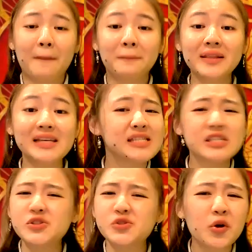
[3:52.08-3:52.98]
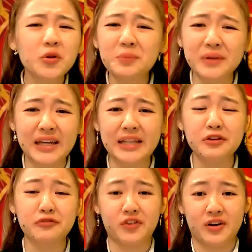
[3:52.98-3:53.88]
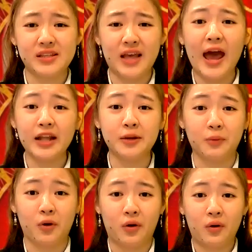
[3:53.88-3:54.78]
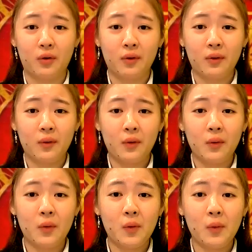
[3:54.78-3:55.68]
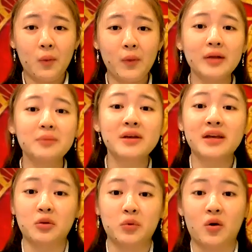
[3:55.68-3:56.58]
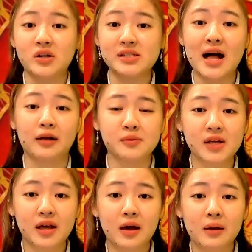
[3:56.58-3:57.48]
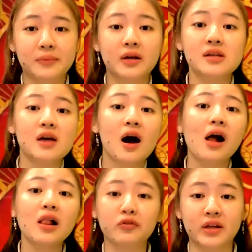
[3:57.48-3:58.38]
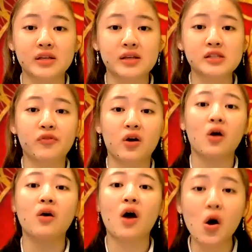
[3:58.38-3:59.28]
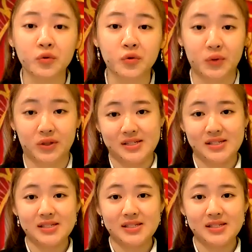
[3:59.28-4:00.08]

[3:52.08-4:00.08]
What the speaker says: please don't be indifferent anymore. We can begin with ourselves because all of this is for our own good.